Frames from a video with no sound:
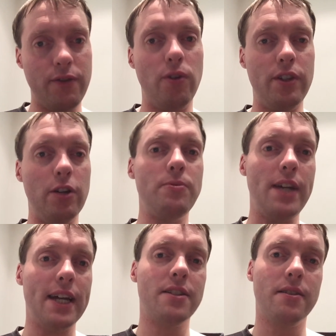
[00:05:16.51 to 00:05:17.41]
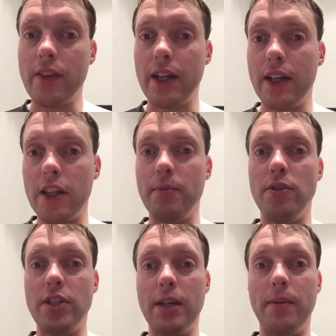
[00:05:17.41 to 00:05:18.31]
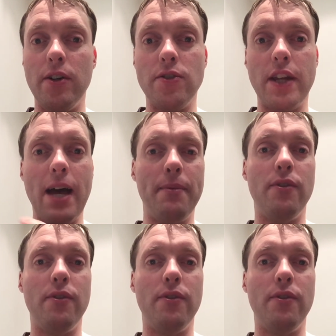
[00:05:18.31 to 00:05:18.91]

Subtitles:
for the objects. And then another museum I used an app